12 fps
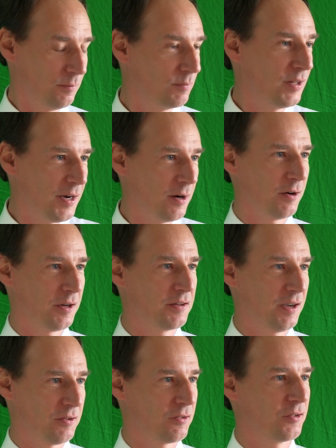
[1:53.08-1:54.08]
Data
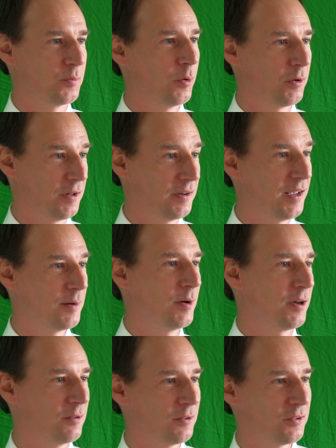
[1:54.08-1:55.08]
architecture is more than data
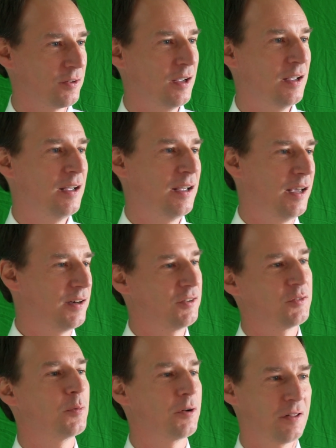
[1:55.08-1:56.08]
models, and
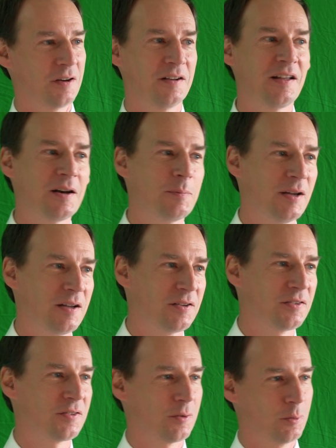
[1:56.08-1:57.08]
it's more than a
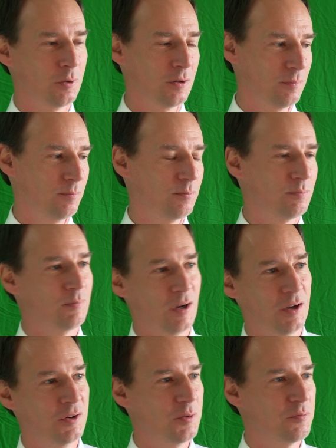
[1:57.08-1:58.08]
database or a
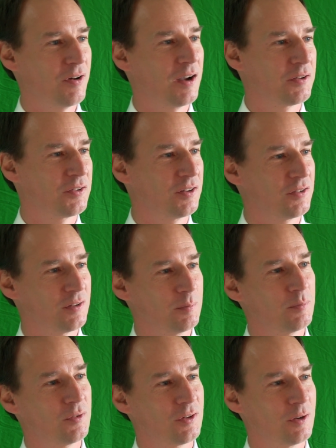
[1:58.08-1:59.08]
Hadoop file system.
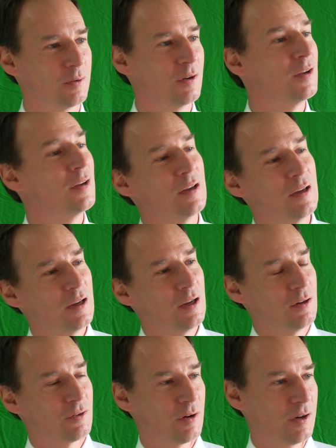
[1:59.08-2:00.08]
So
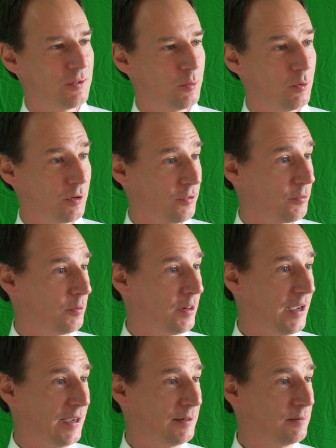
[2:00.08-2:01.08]
trying to work through
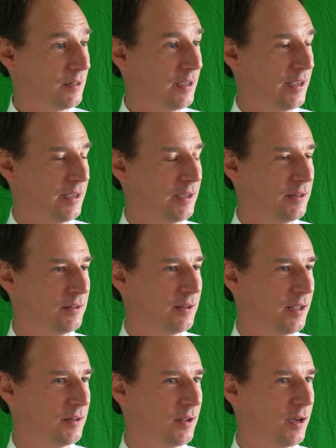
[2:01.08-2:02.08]
that and